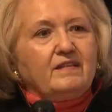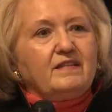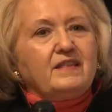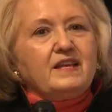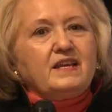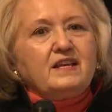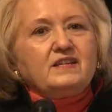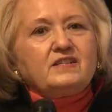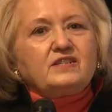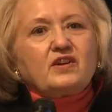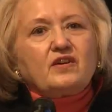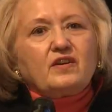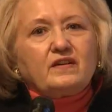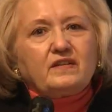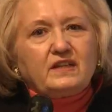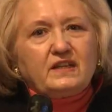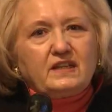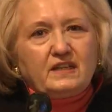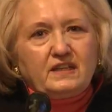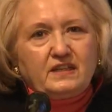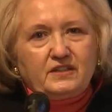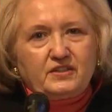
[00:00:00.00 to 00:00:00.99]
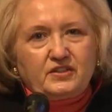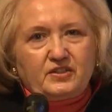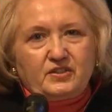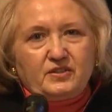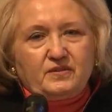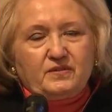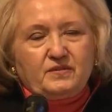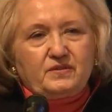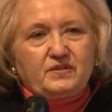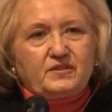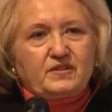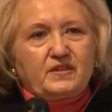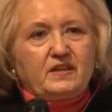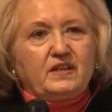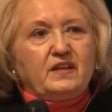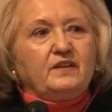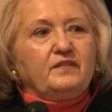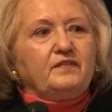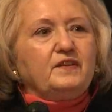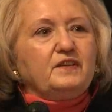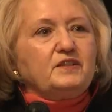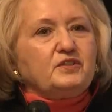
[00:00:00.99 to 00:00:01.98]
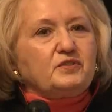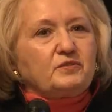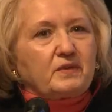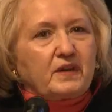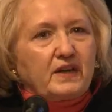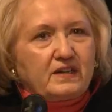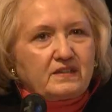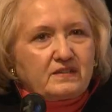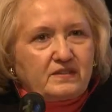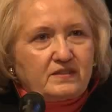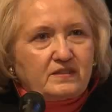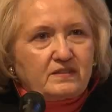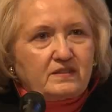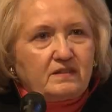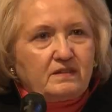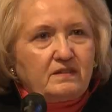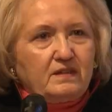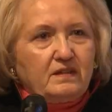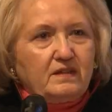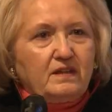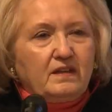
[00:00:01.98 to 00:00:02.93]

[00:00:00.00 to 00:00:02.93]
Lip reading: These are the issues, if addressed,